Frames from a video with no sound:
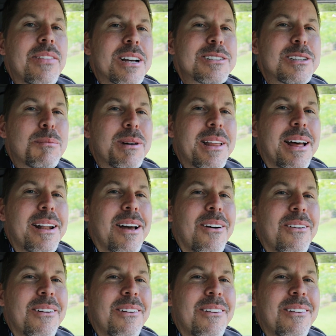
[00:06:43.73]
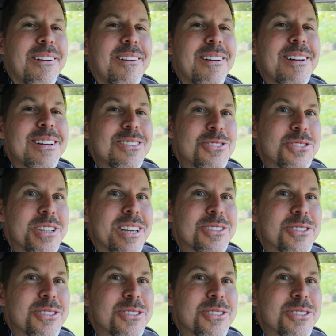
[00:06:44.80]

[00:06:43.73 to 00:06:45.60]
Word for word: check some of that out. See you